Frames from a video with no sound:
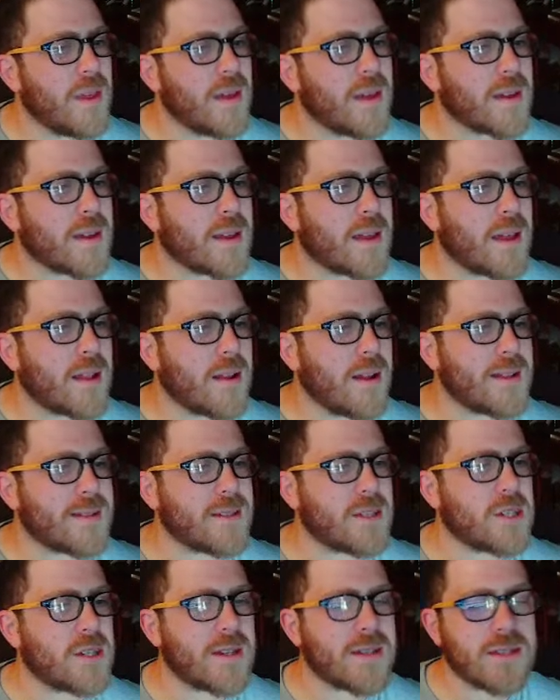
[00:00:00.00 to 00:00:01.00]
Can I
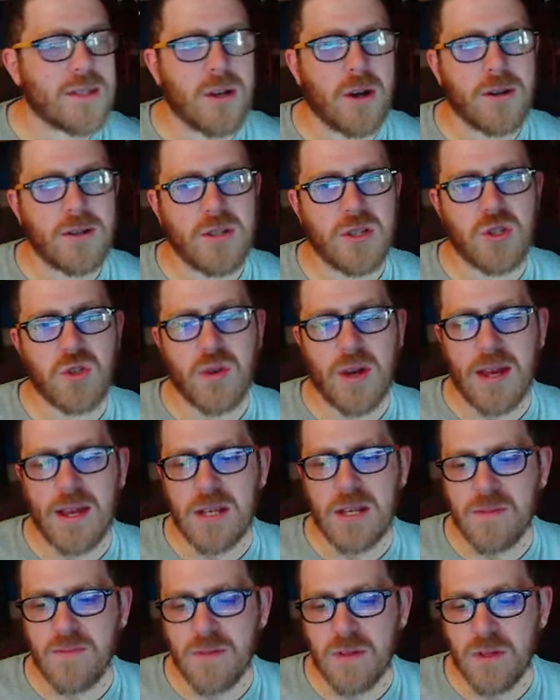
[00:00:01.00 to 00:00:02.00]
suggest Doctor
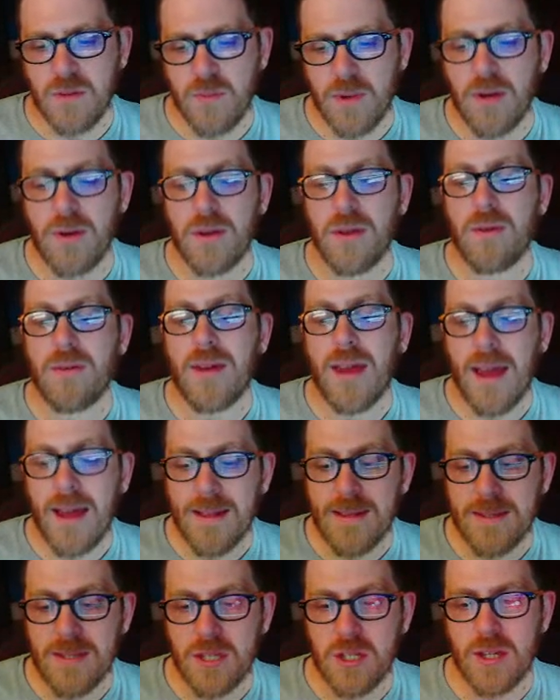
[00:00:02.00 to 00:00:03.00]
Strange for the wheel? You
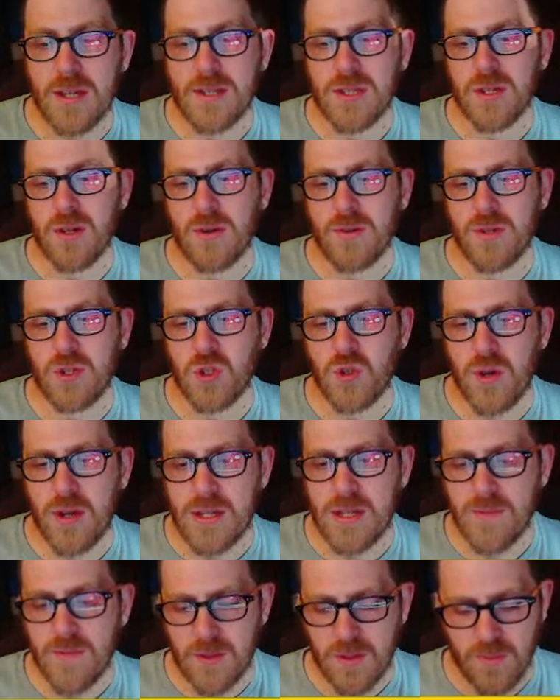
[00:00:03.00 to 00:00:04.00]
can suggest Doctor
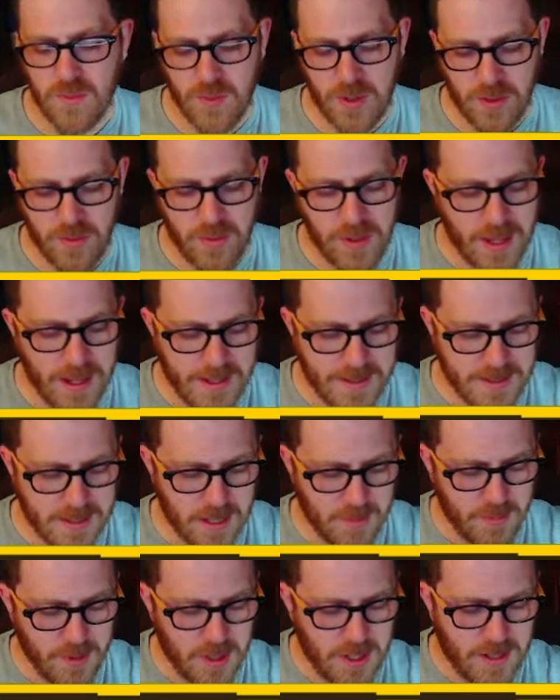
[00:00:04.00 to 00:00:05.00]
Strange for the wheel. Yes,
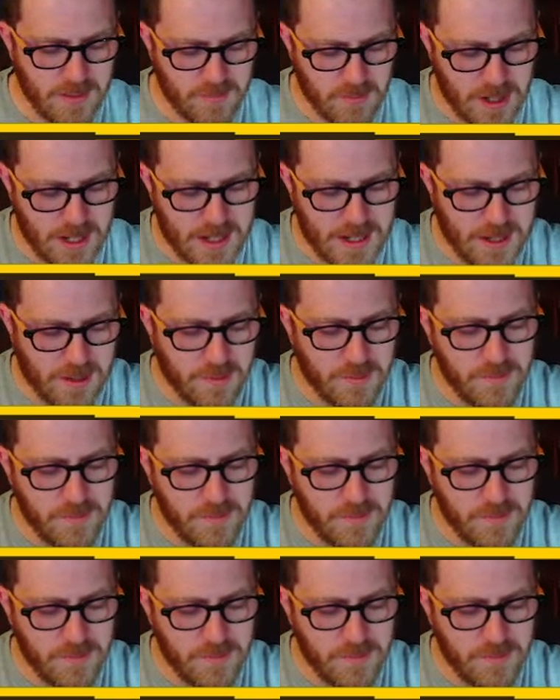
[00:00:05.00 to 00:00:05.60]
I'll put it in right now.